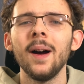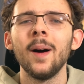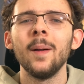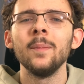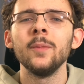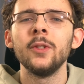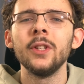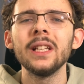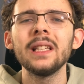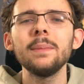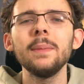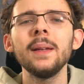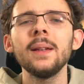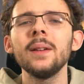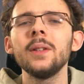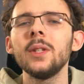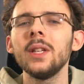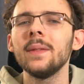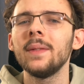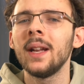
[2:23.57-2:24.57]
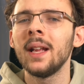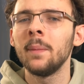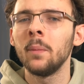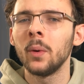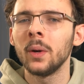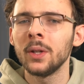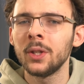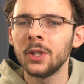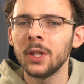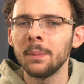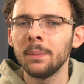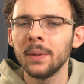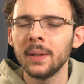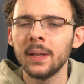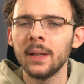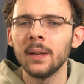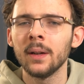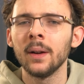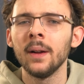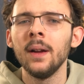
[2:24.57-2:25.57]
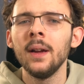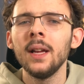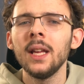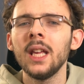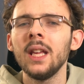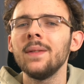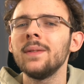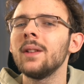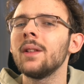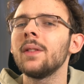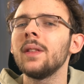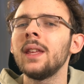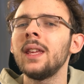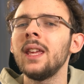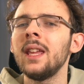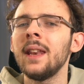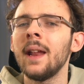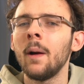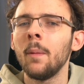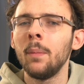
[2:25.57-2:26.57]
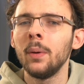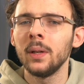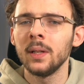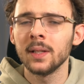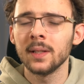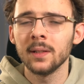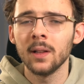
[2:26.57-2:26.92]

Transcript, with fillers: um, just because you have an M1 chip in here, even though the heat output is